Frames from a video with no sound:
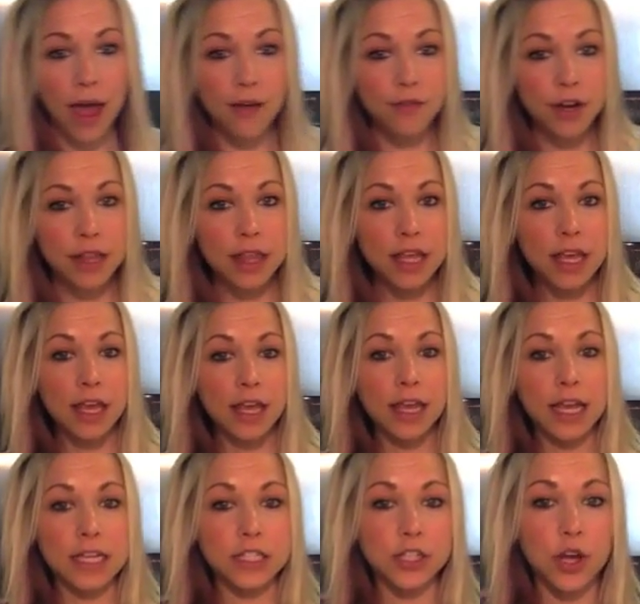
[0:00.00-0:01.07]
everything
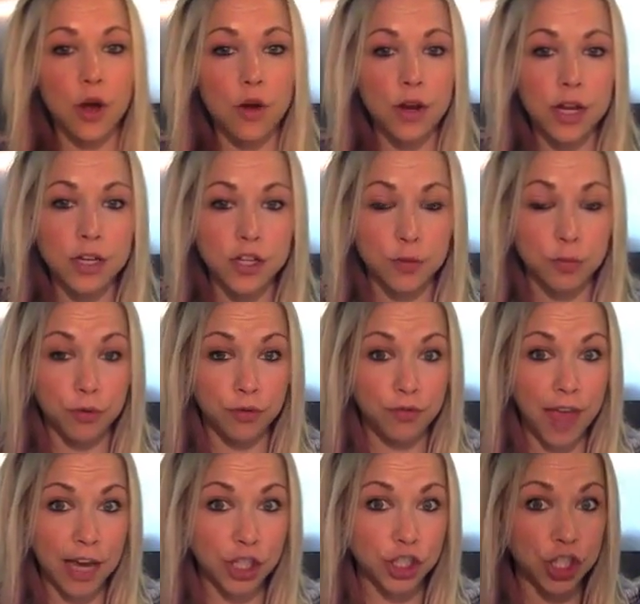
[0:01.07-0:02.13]
is coated to
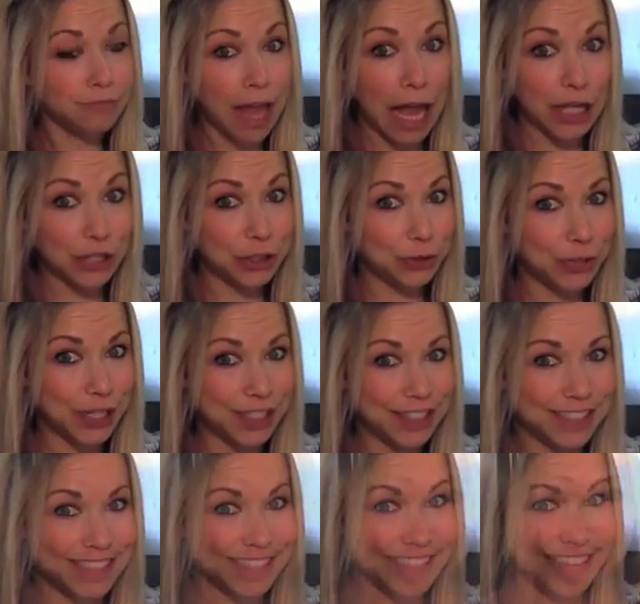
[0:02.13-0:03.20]
perfection, as you can
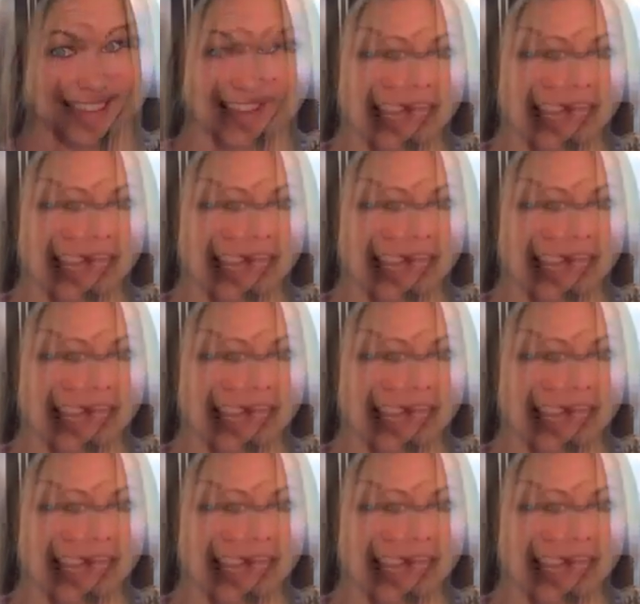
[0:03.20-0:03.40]
see.